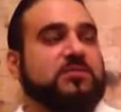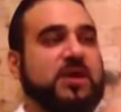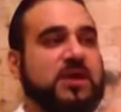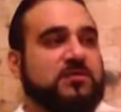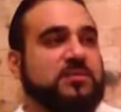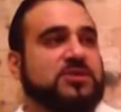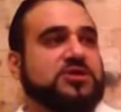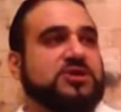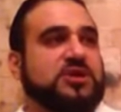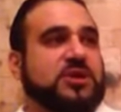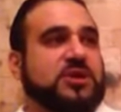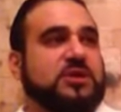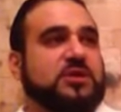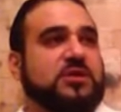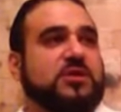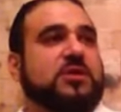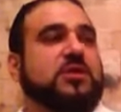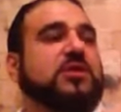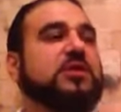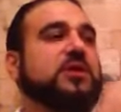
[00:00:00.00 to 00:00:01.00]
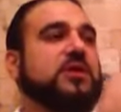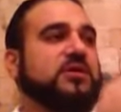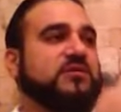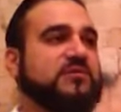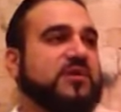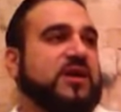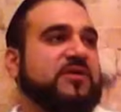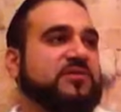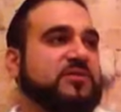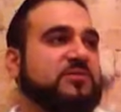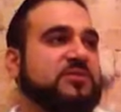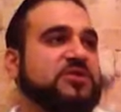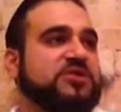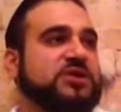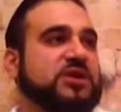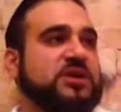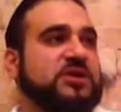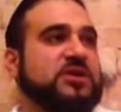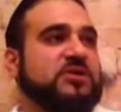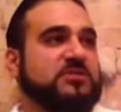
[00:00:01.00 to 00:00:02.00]
my machine, if I have the
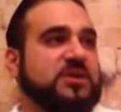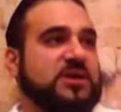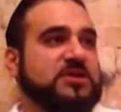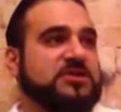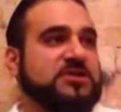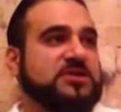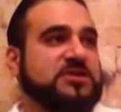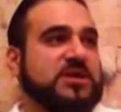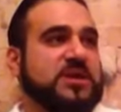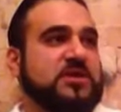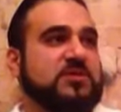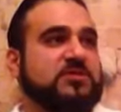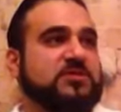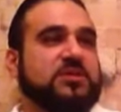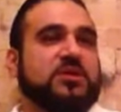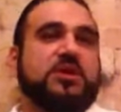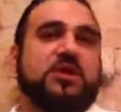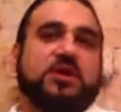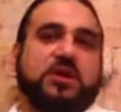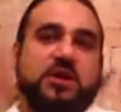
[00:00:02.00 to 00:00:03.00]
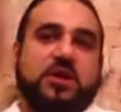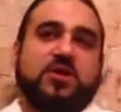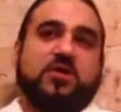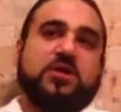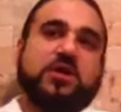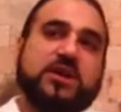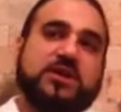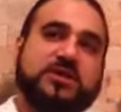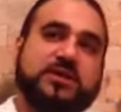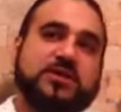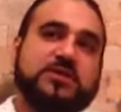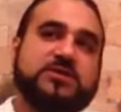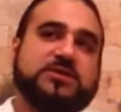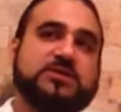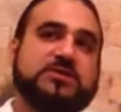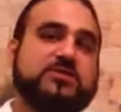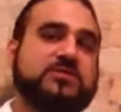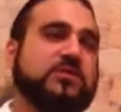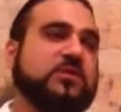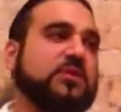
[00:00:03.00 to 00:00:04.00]
machine that makes the sound, can go like
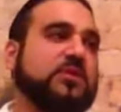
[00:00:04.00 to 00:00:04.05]
this.